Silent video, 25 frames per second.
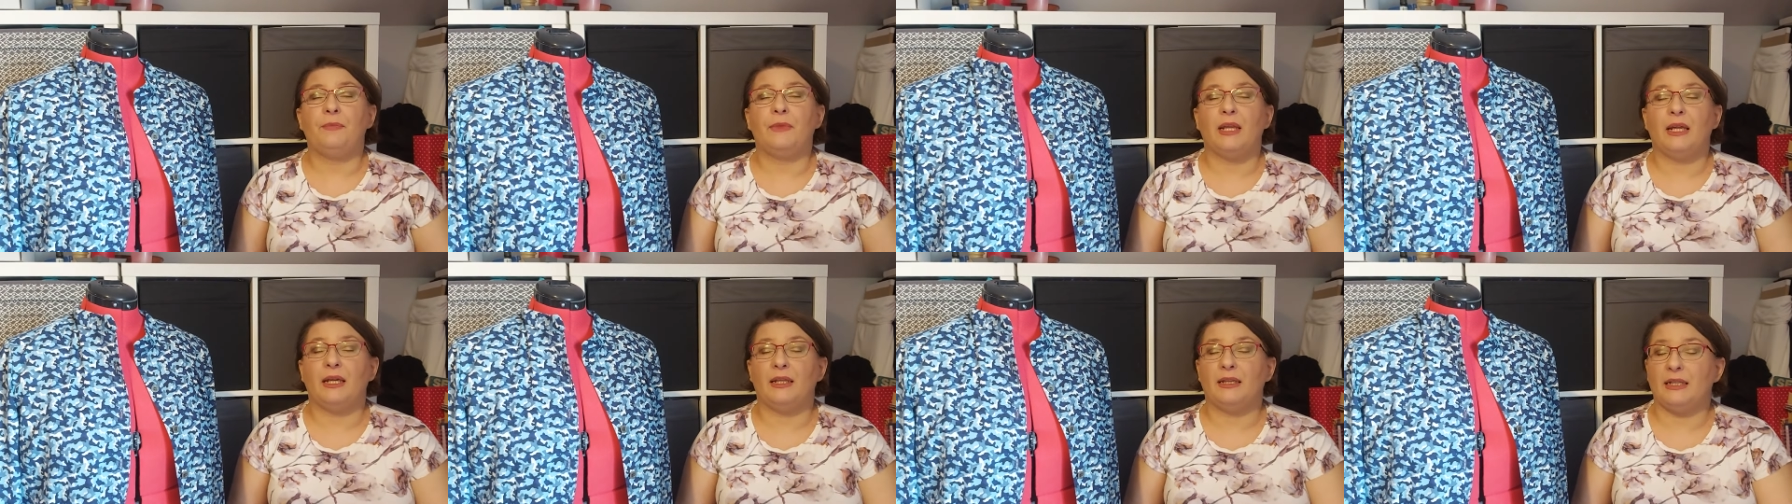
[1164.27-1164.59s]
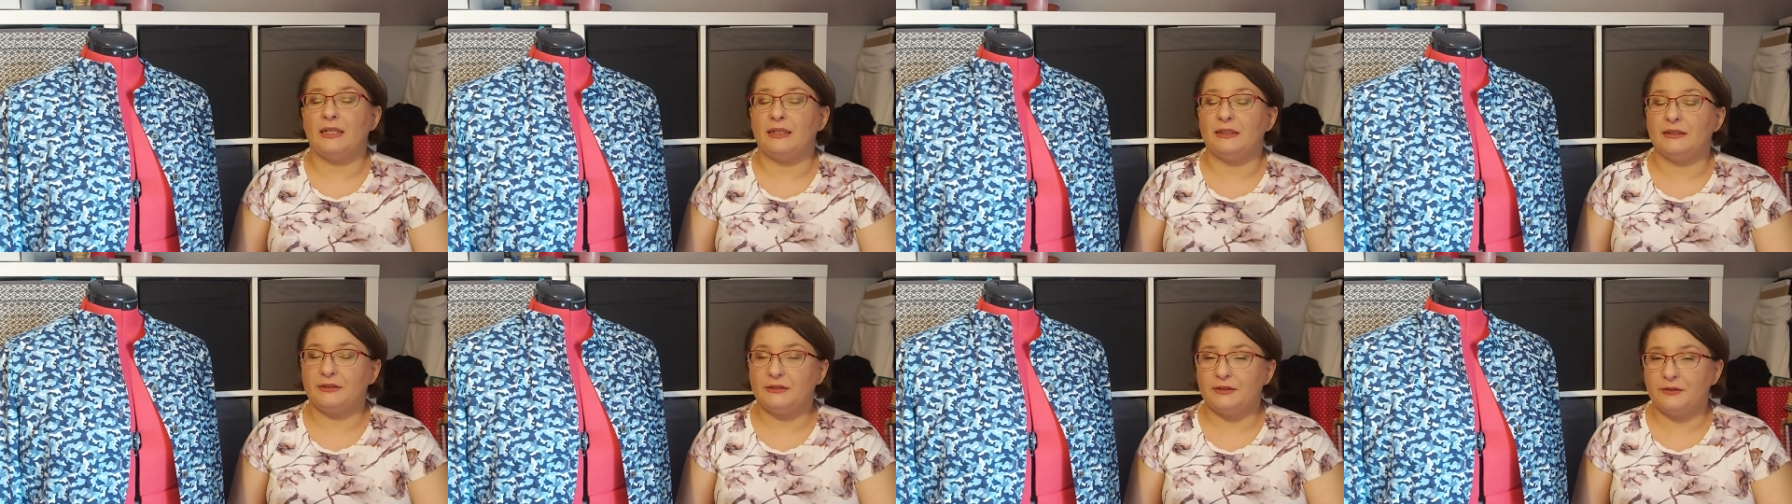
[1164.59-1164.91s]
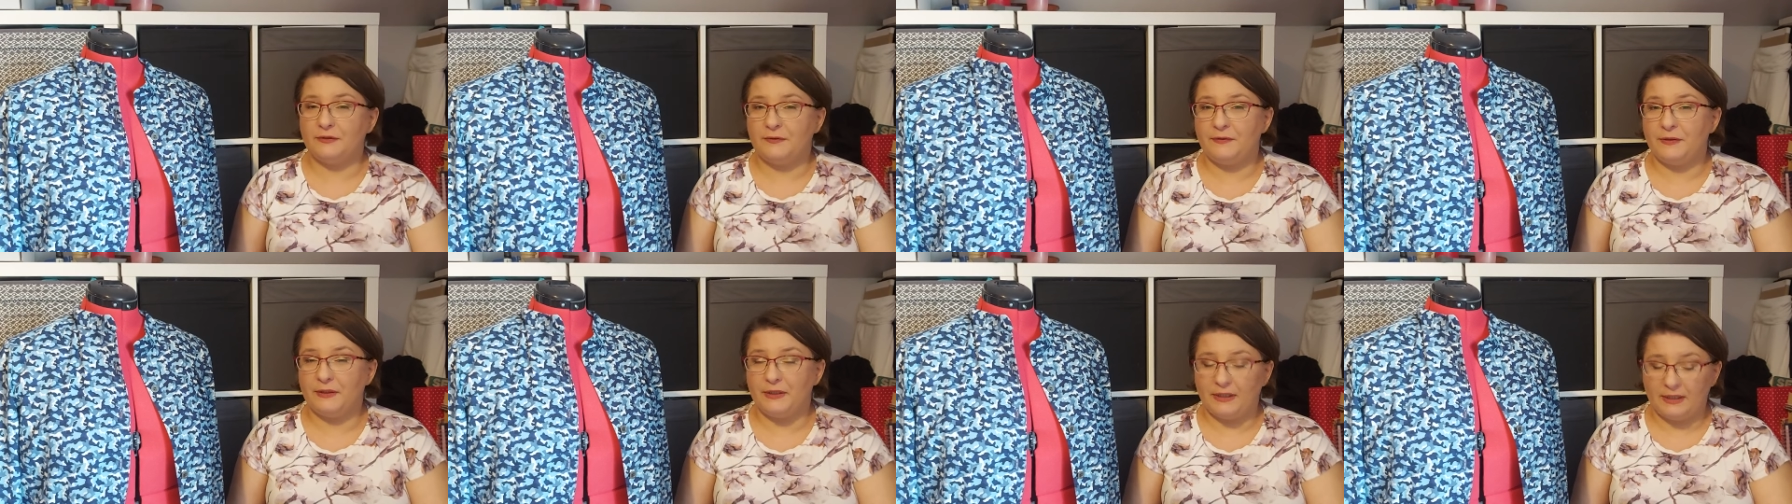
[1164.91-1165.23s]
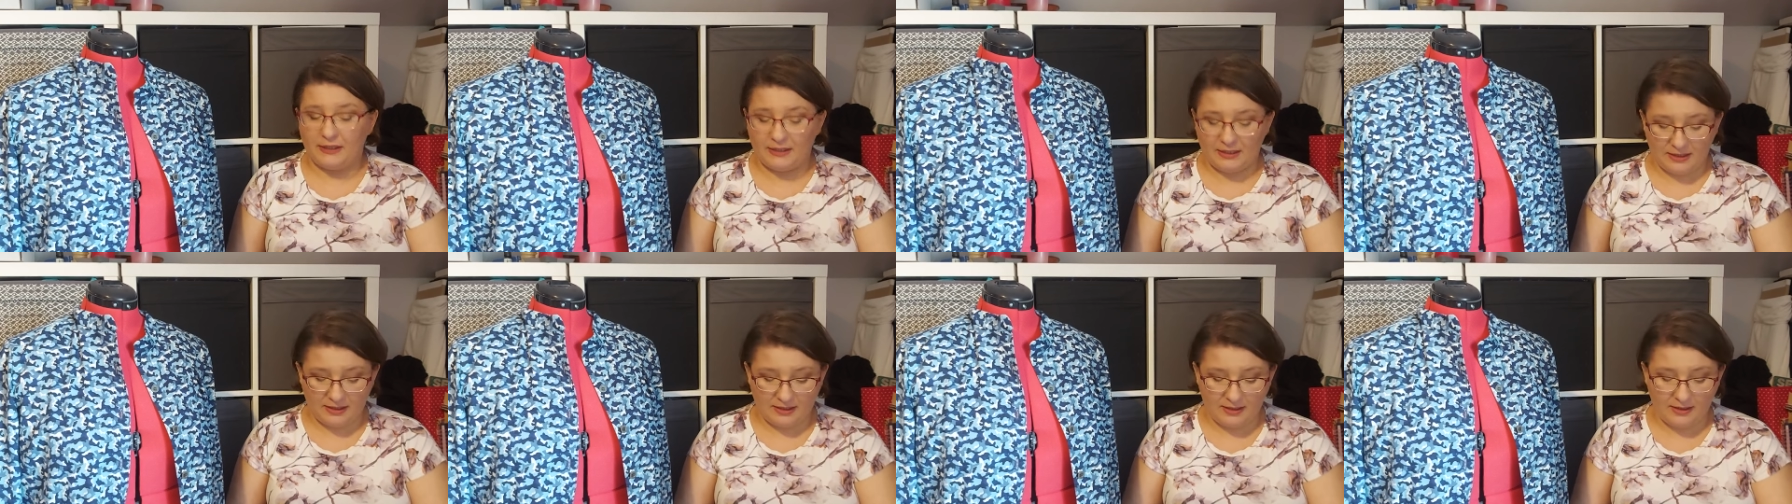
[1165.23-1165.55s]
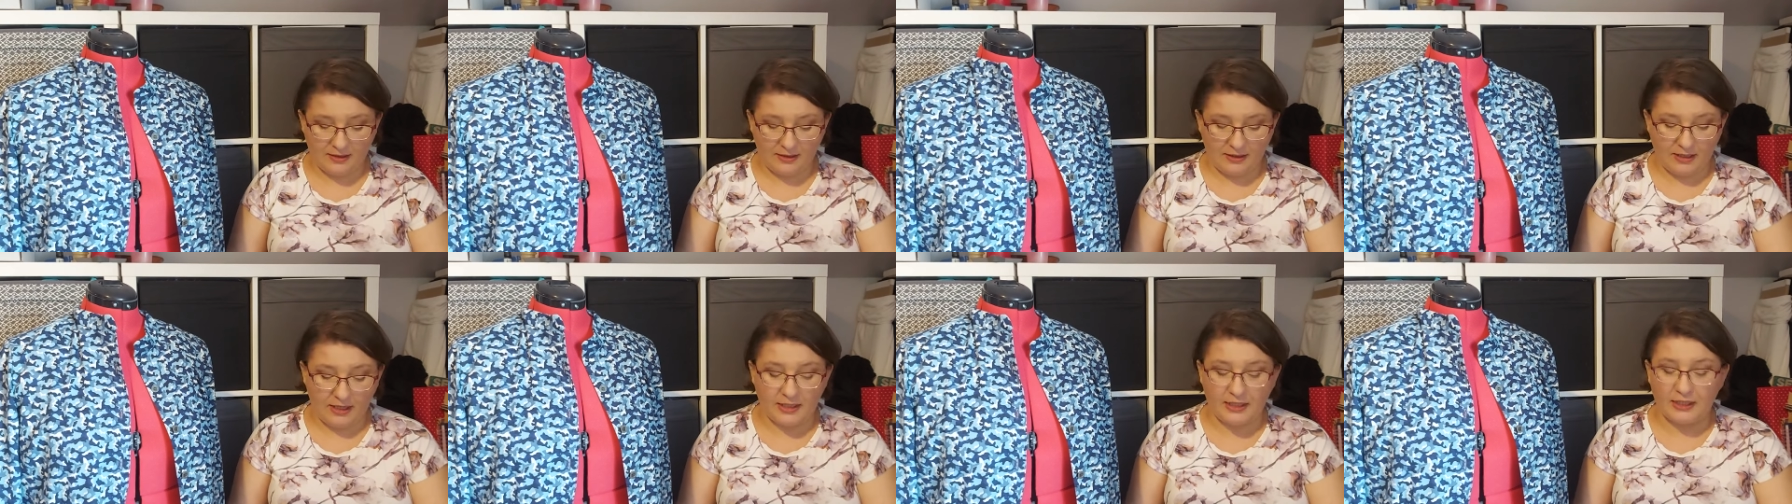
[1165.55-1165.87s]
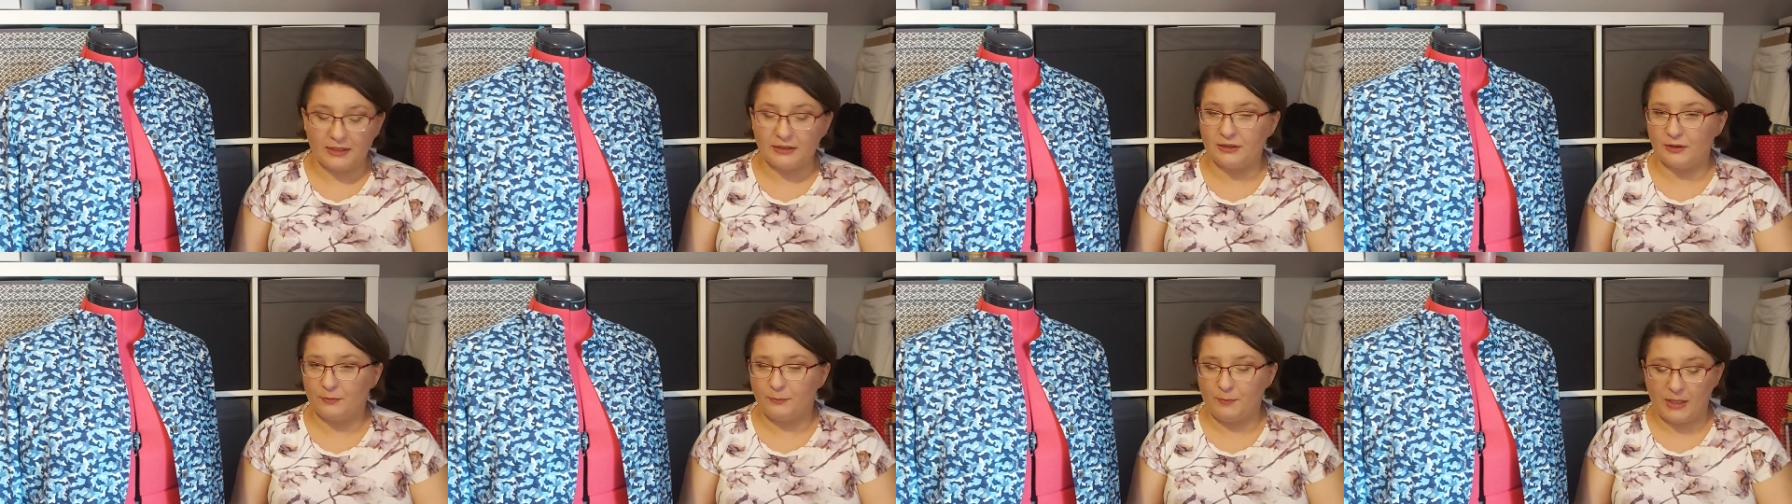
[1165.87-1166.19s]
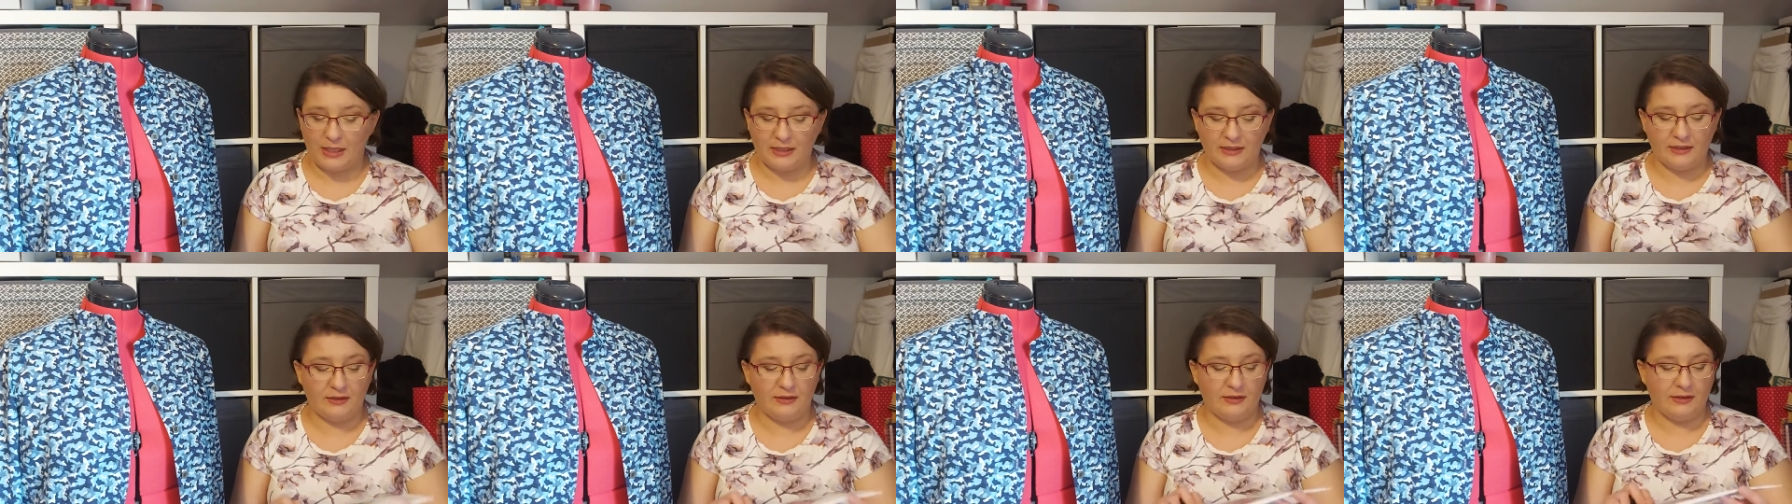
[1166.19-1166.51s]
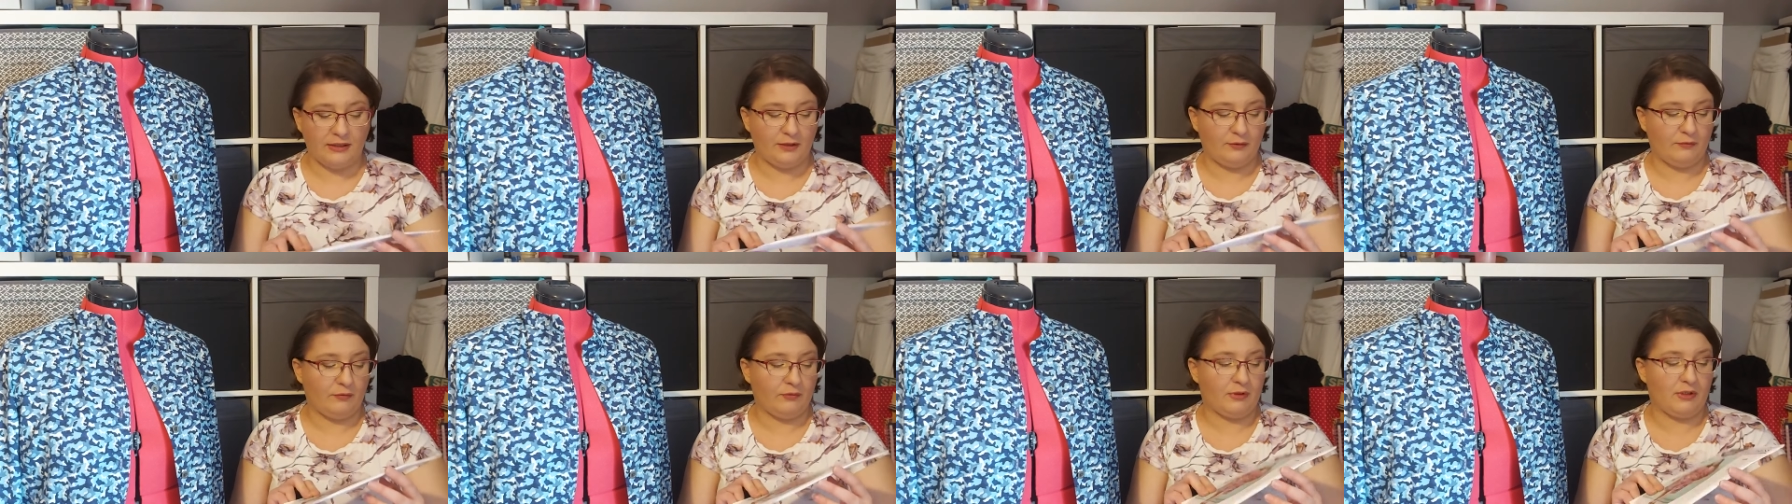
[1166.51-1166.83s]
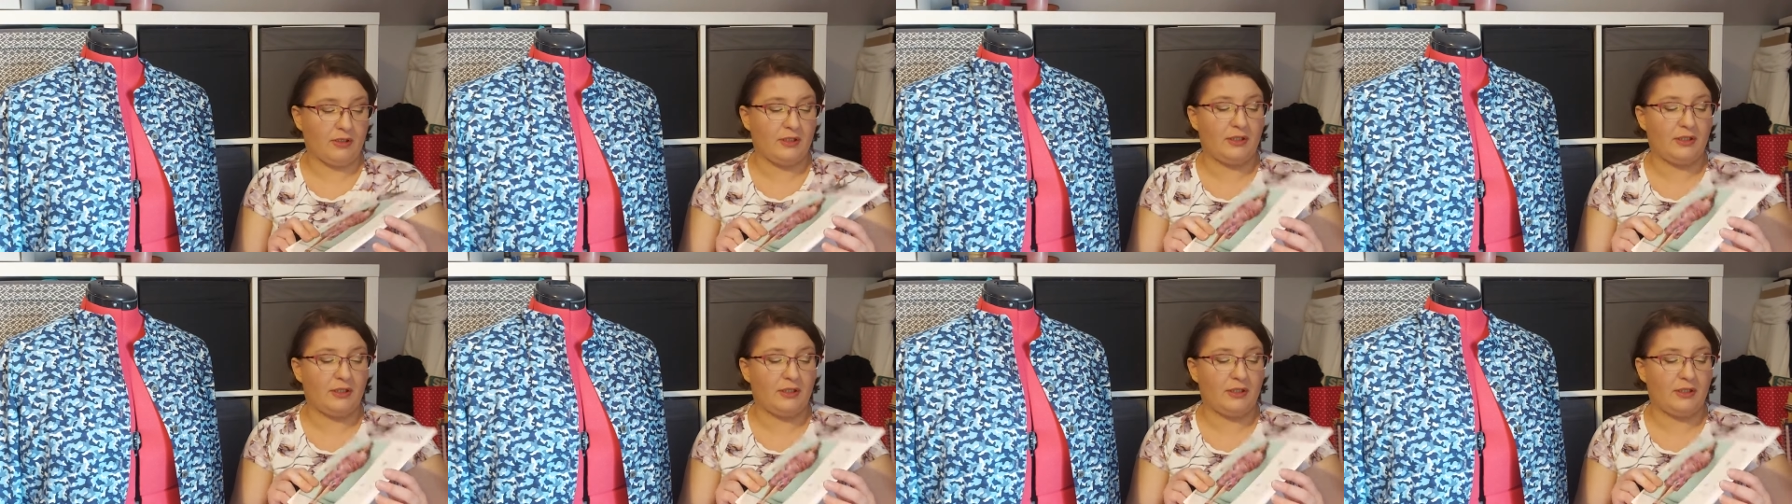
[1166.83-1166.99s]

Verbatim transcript: another thing, another pattern that was